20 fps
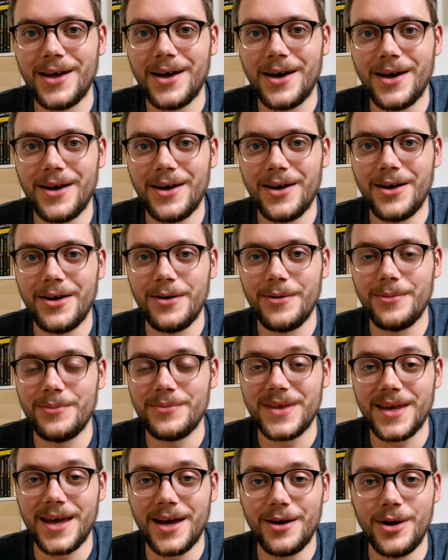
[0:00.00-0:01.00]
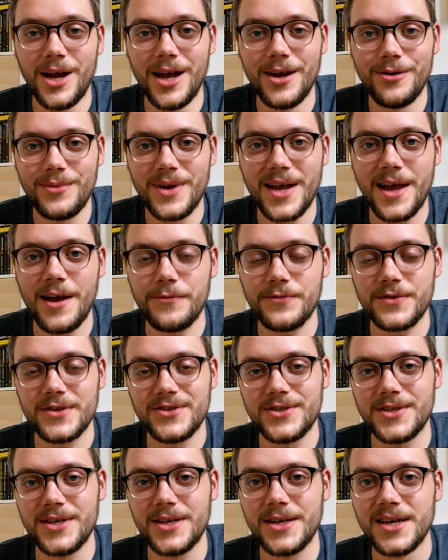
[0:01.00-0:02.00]
yeah, we have to
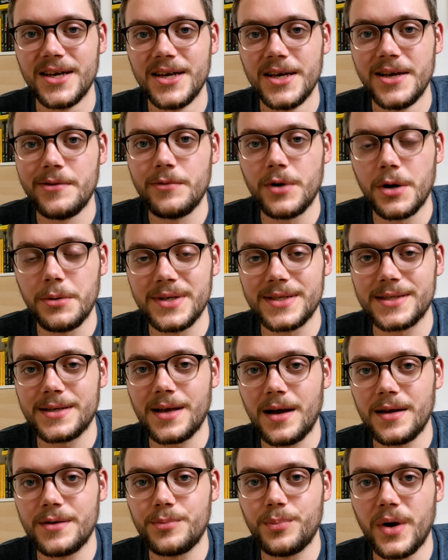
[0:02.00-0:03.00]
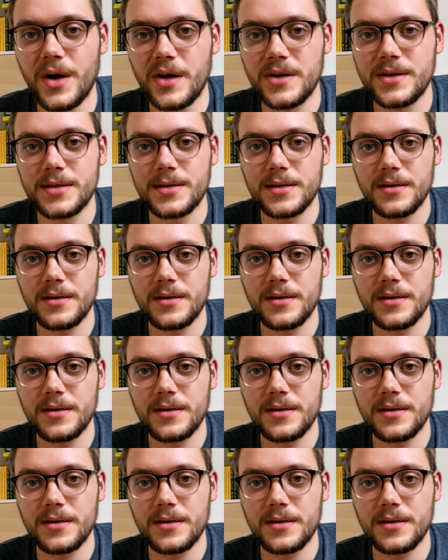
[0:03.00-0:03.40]
see where we start, but